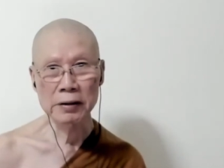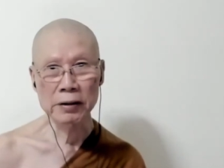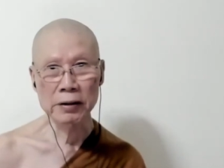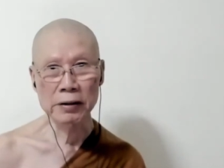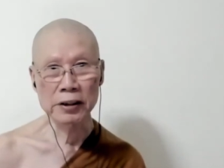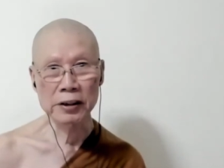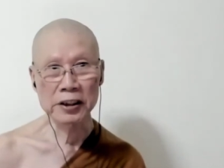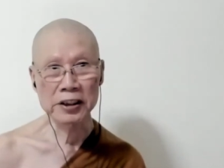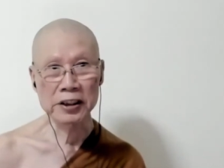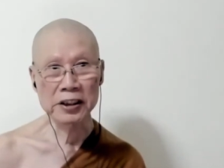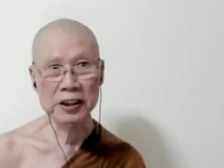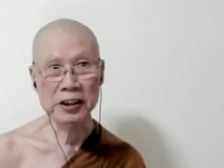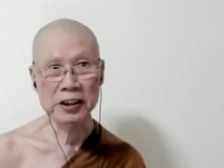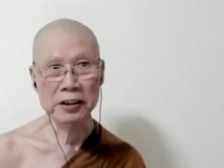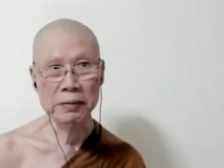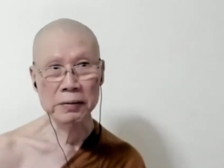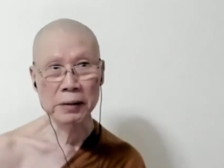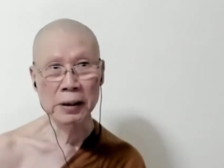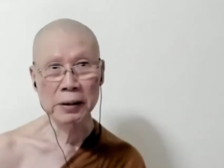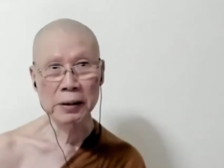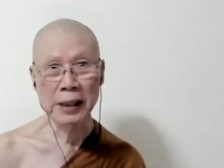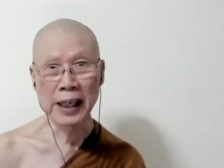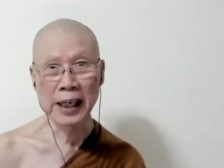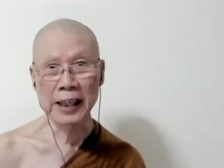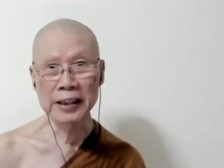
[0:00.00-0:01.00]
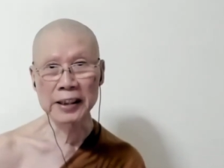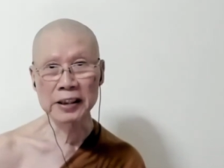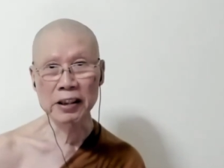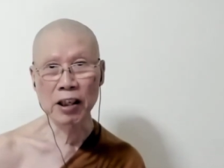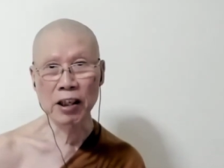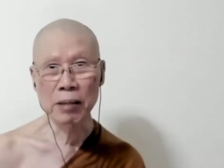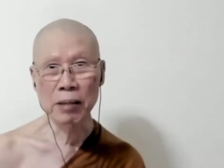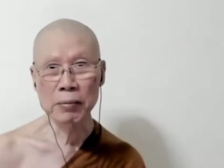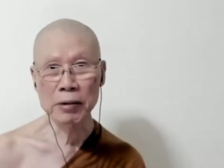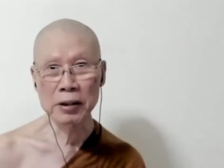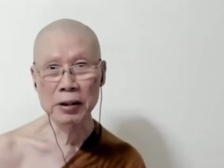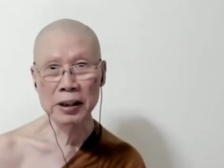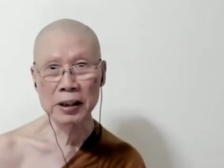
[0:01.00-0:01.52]
So this is, and
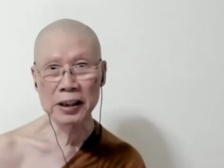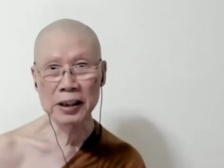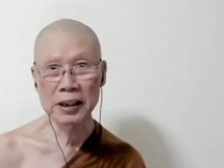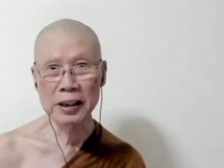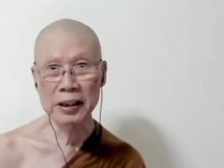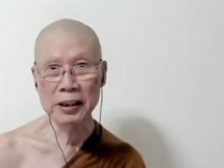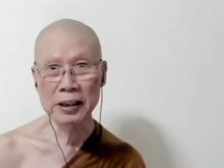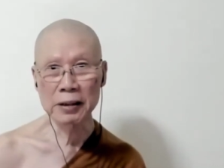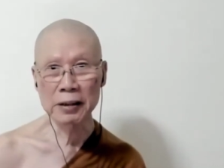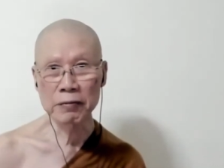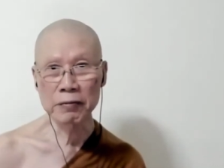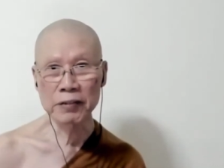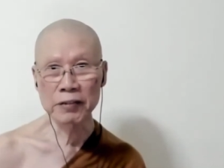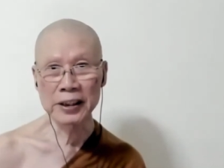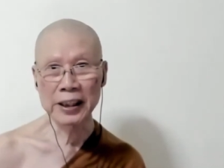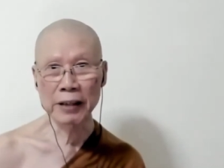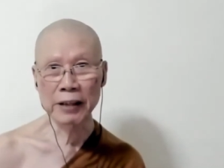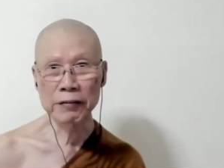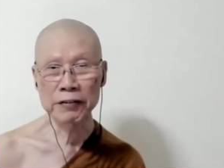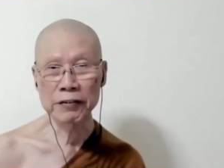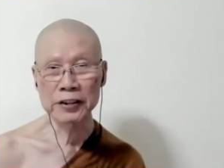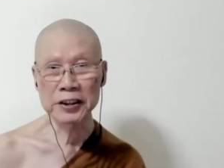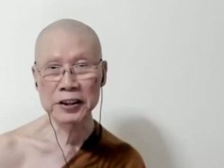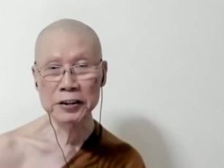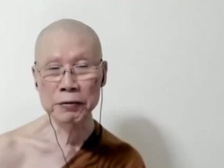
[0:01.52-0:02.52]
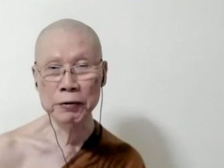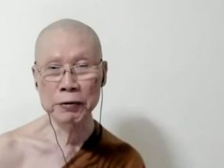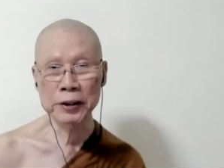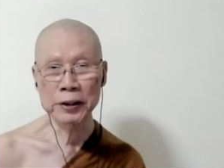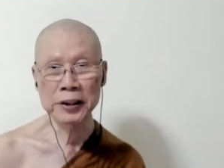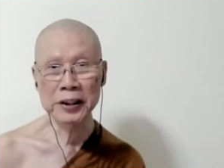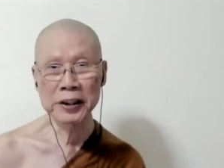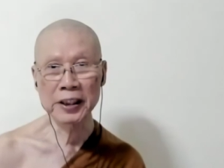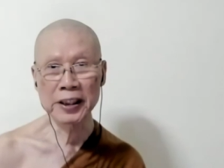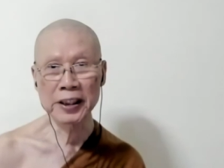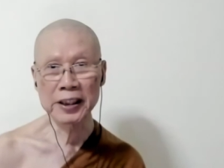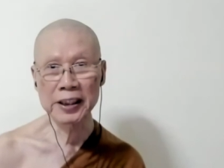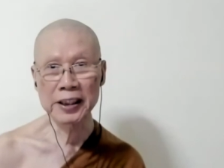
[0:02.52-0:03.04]
normally when I first
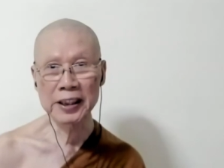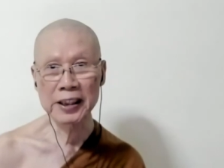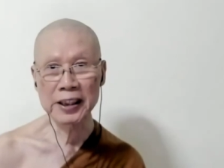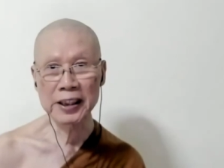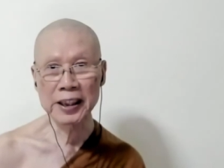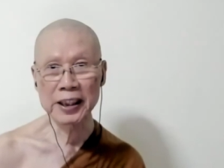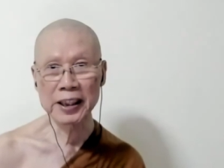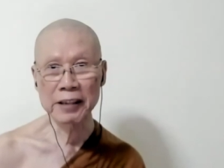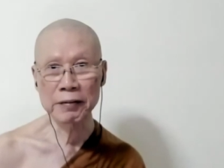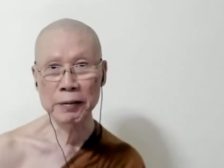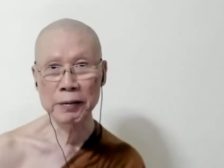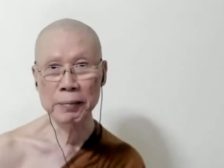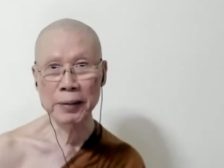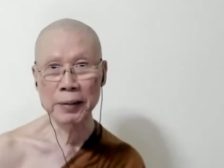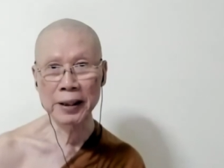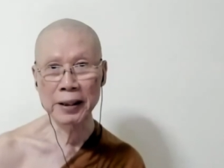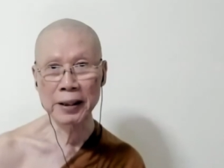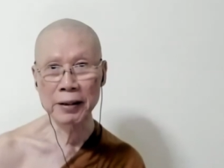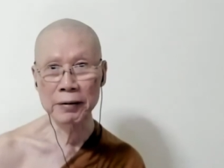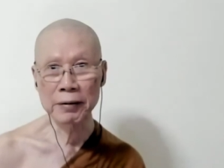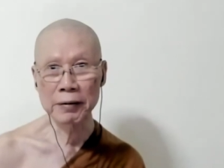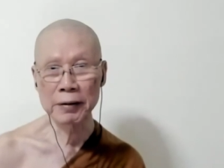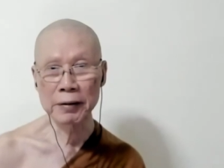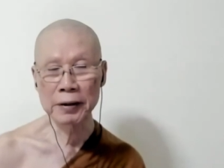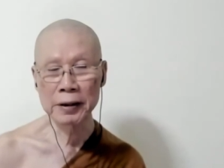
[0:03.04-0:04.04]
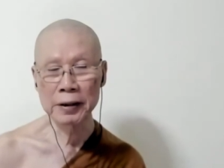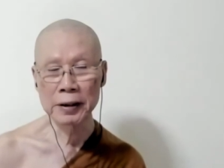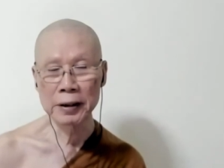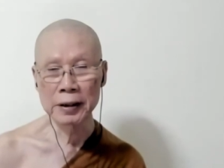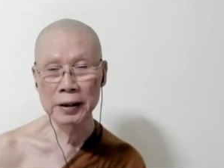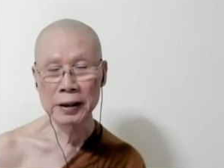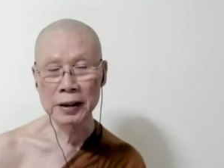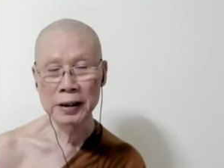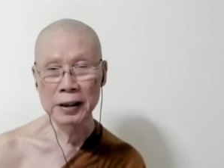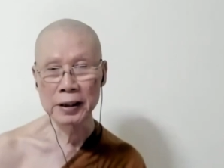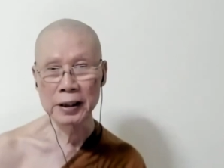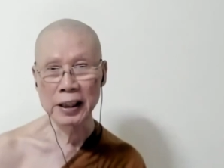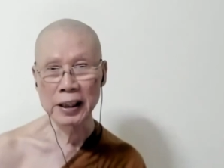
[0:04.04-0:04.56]
went there, he gave about
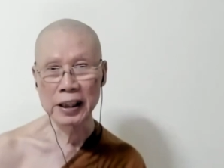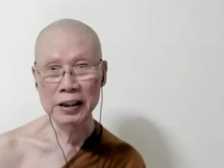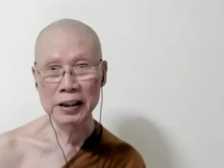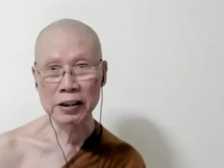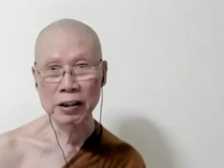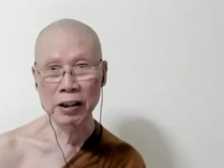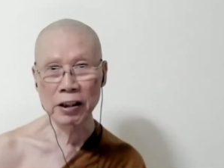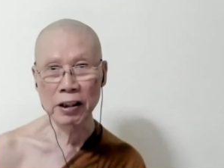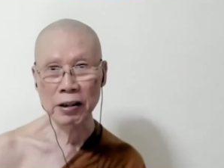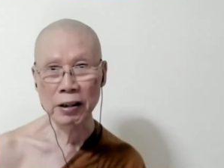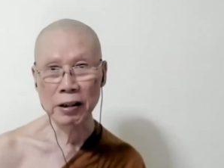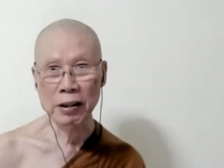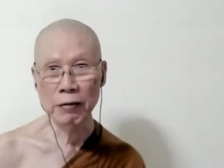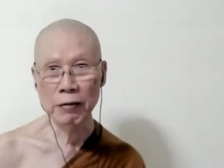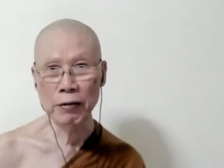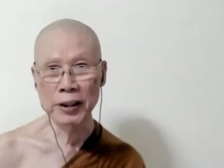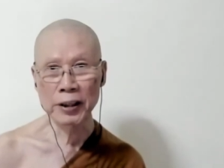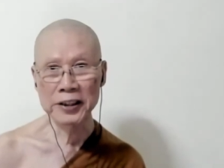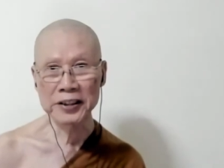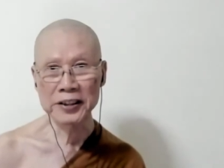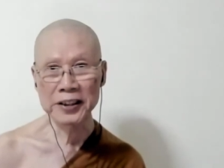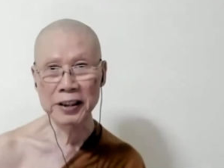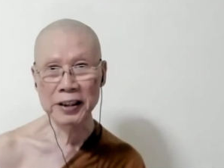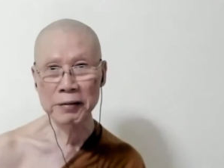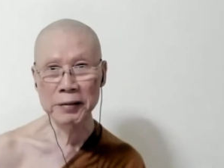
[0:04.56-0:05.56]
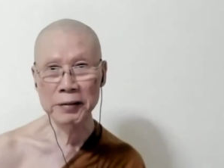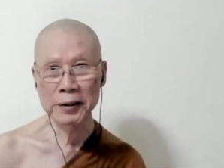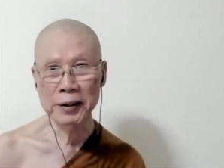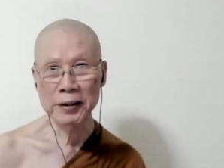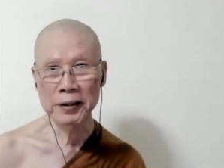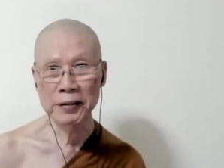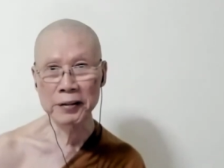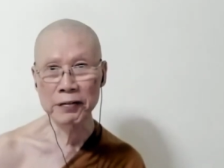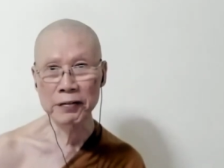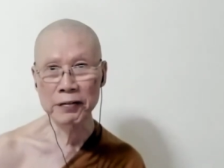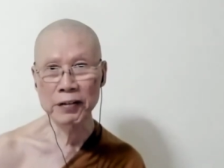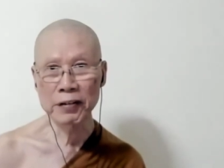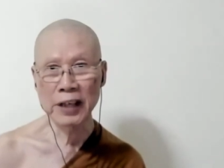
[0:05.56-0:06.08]
a top once
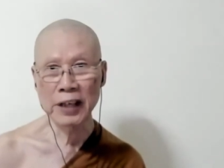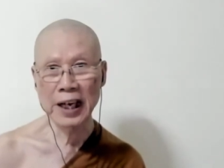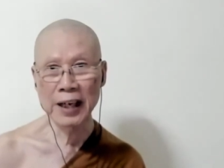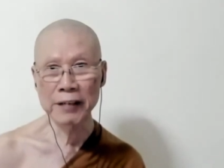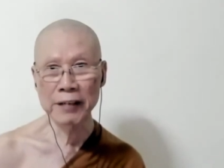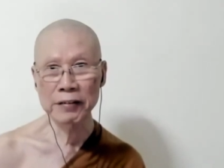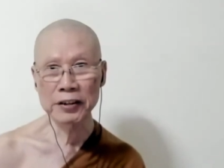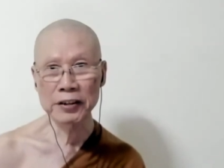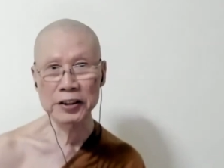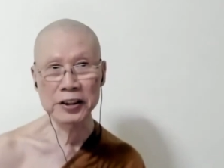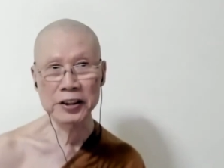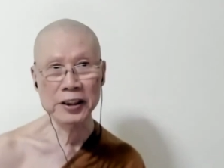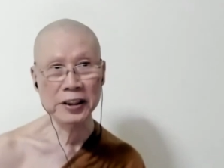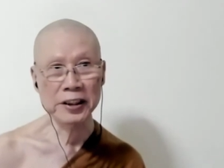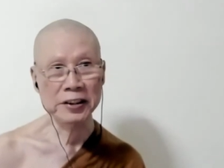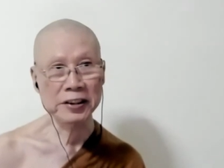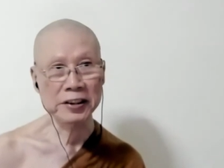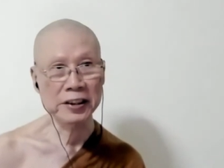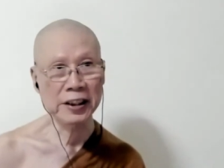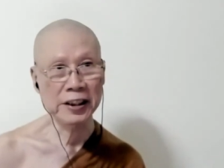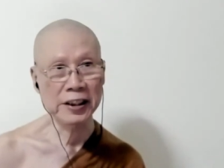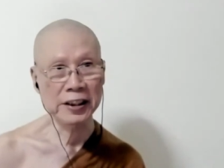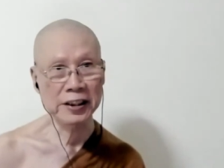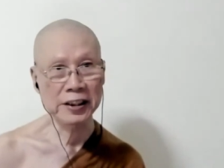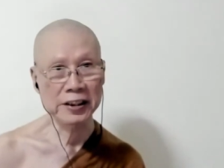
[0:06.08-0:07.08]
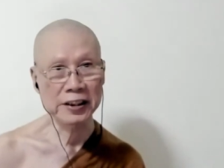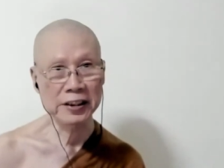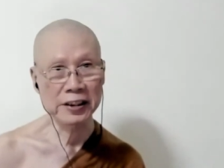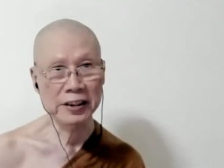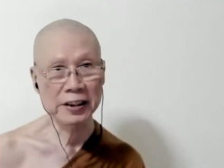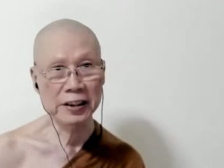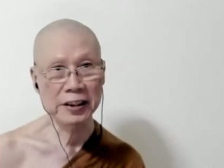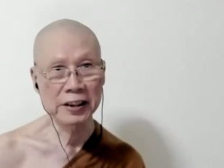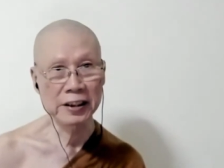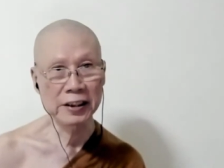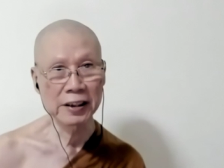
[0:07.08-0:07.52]
every five or six days.